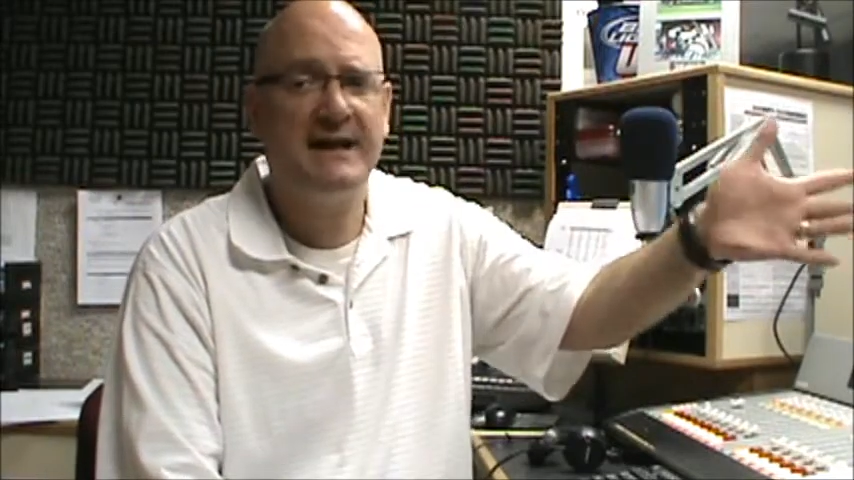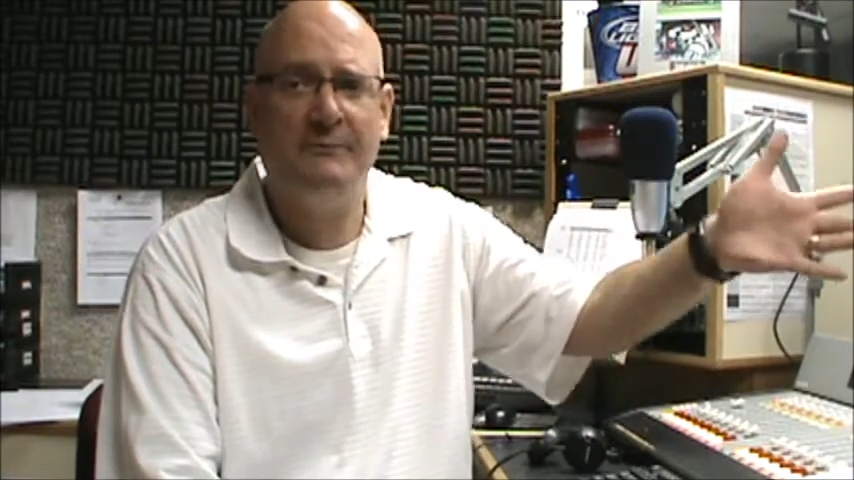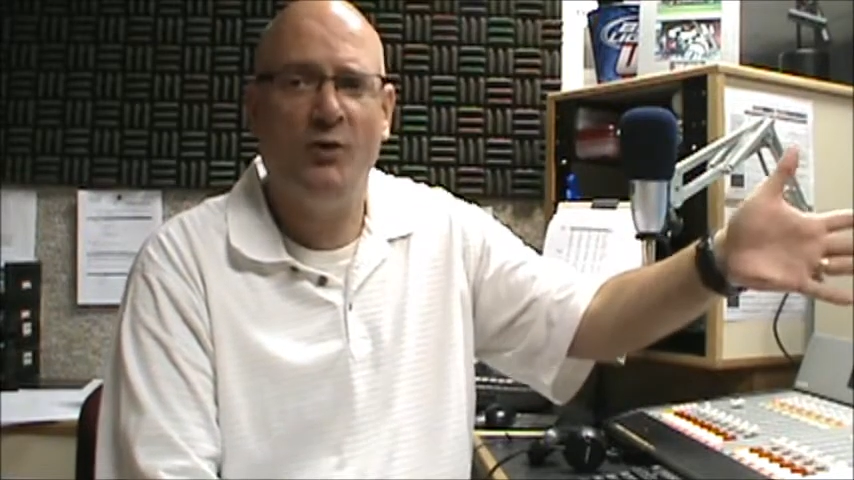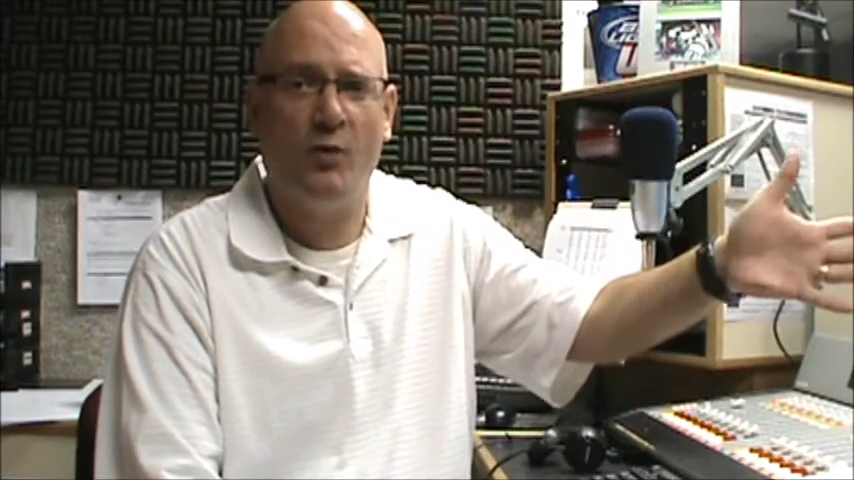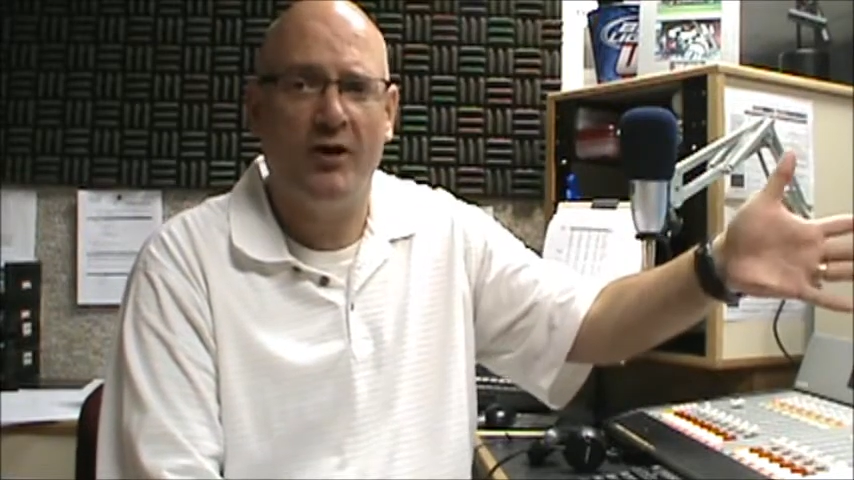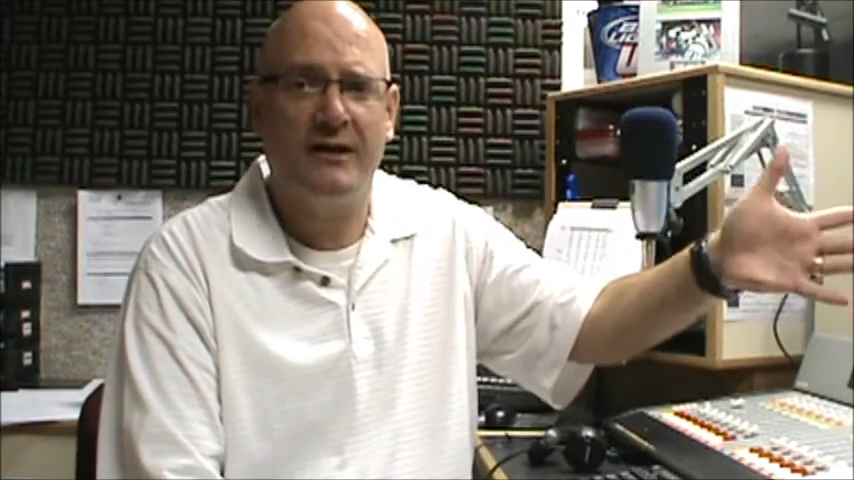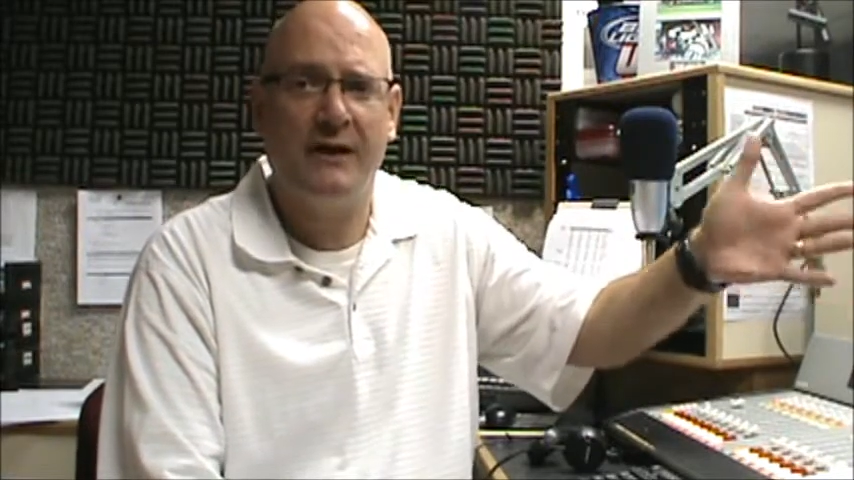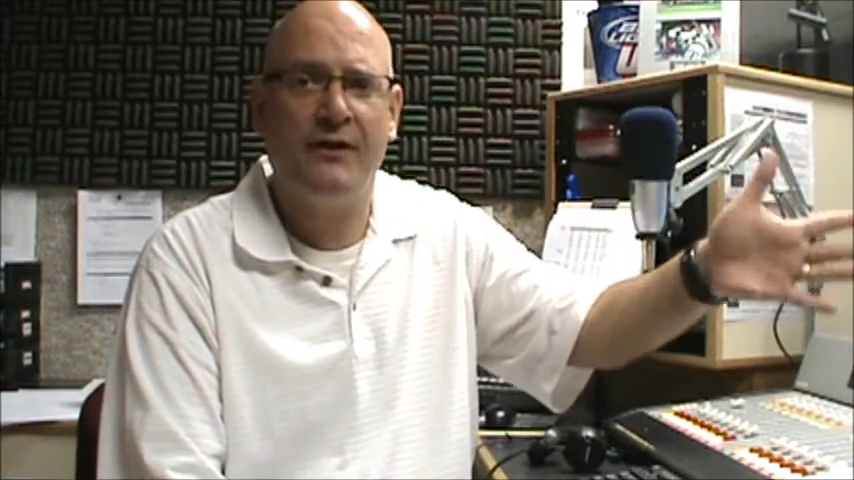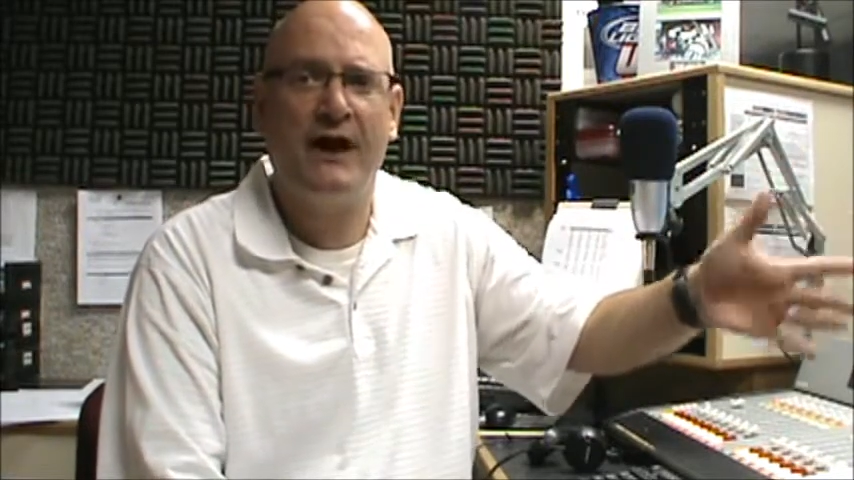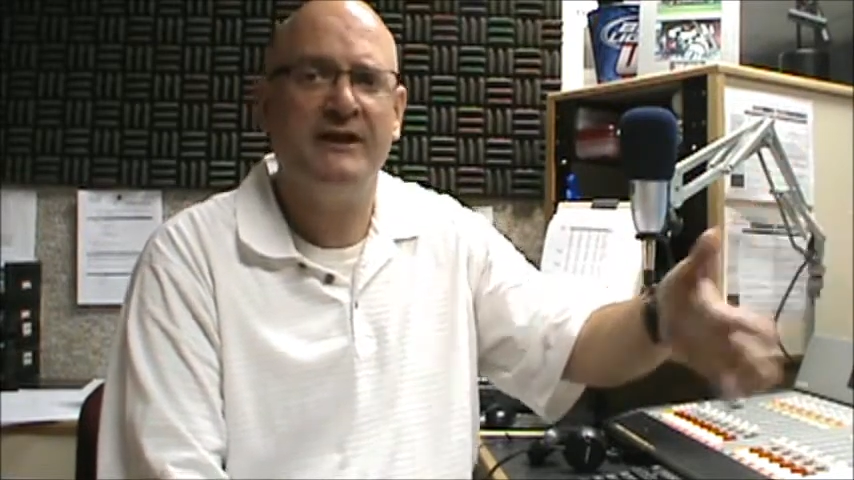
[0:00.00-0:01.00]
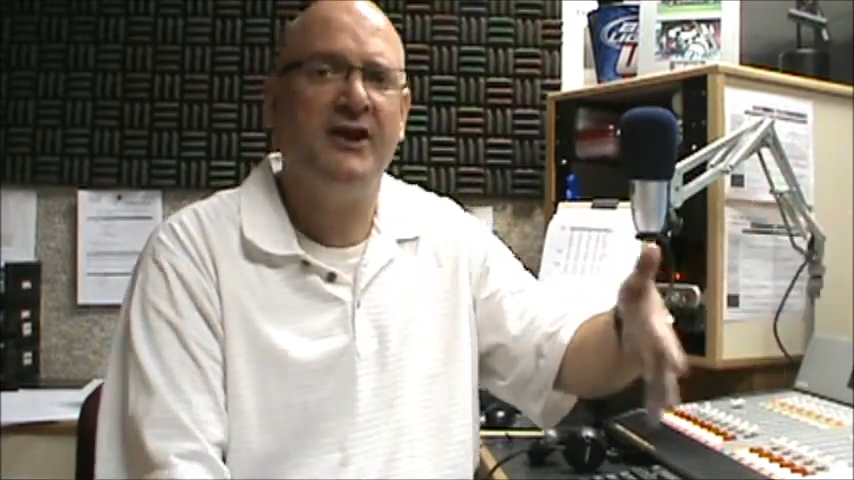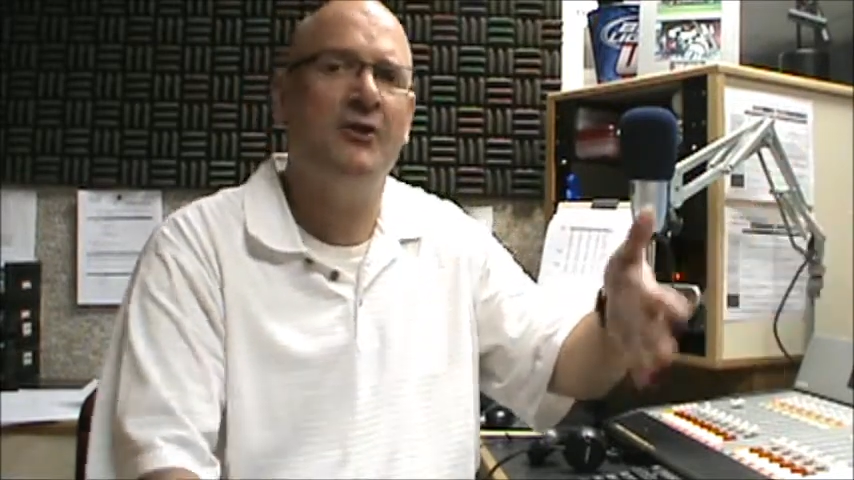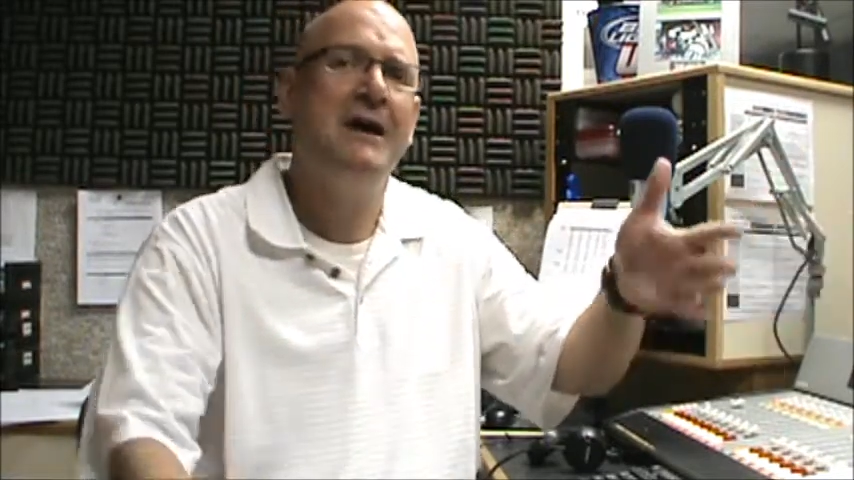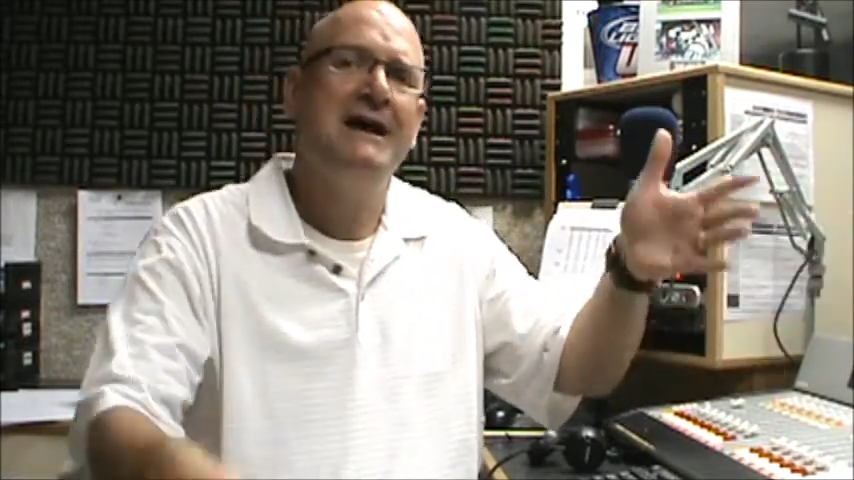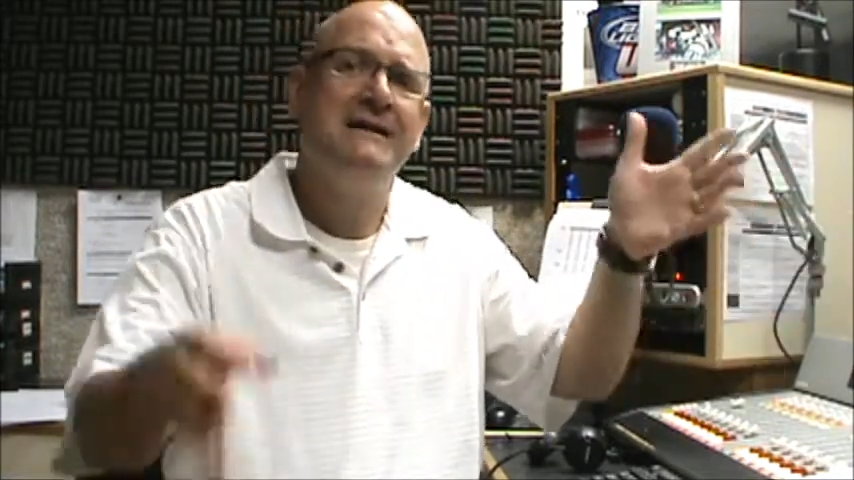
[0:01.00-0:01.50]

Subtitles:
come to work, I thought, you know,